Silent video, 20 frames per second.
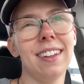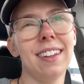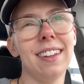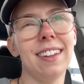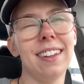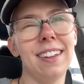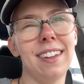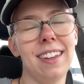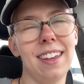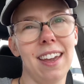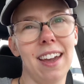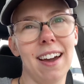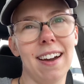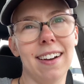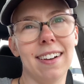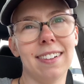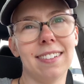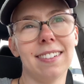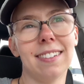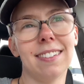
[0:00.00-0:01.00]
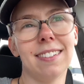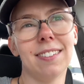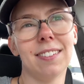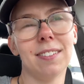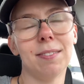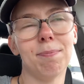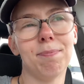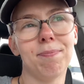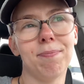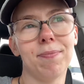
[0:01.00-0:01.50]
yeah.
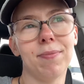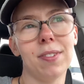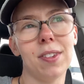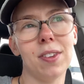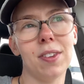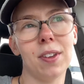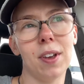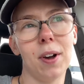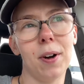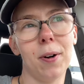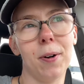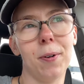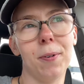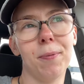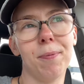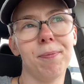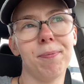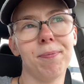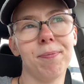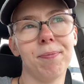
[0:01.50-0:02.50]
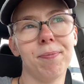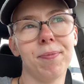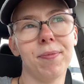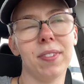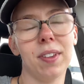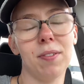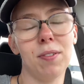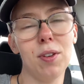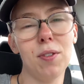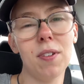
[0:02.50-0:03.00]
So,
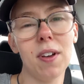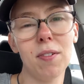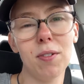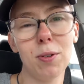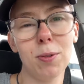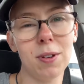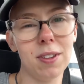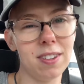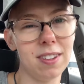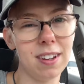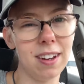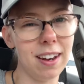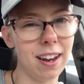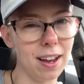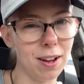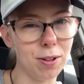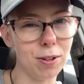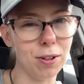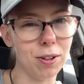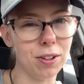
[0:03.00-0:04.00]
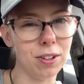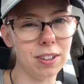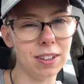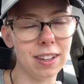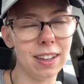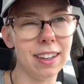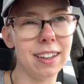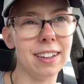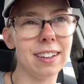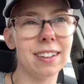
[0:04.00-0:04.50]
if you've ever twisted an ankle,
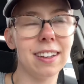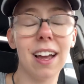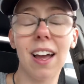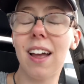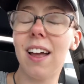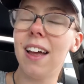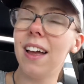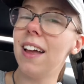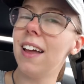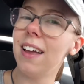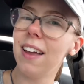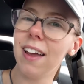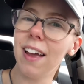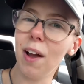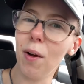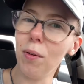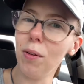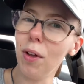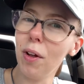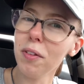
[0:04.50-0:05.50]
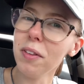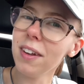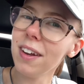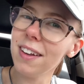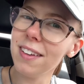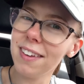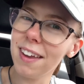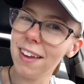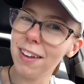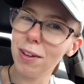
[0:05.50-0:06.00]
like, how long did
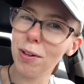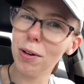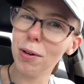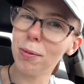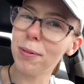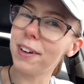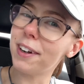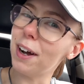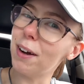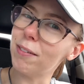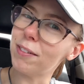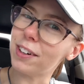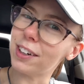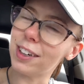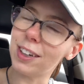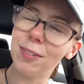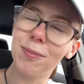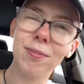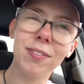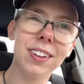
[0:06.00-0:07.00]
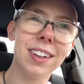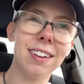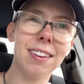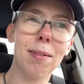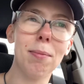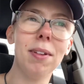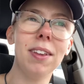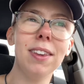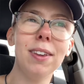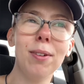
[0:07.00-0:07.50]
it take you to recover? Because
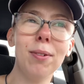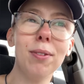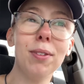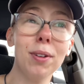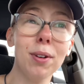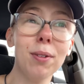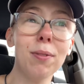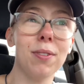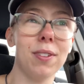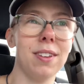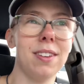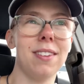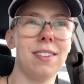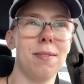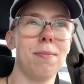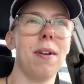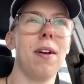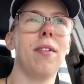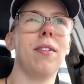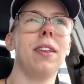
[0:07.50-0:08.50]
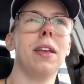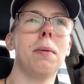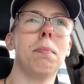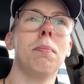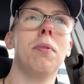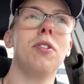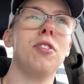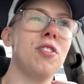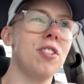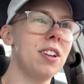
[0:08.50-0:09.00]
I'm a little nervous about like
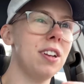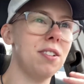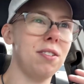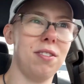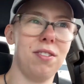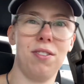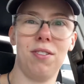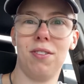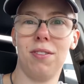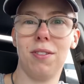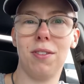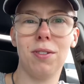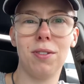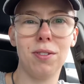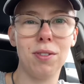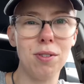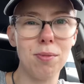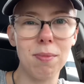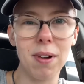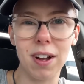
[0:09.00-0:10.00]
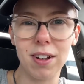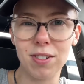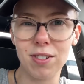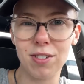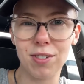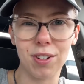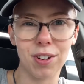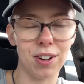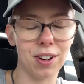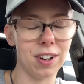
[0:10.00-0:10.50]
pushing it too much
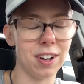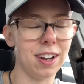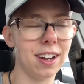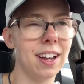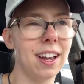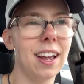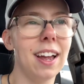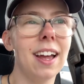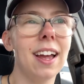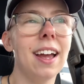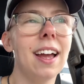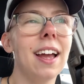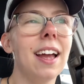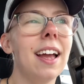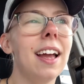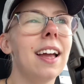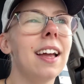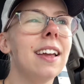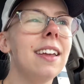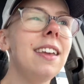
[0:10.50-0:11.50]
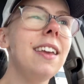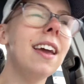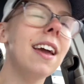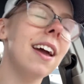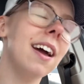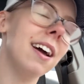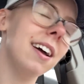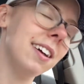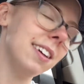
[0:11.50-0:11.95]
or, yeah.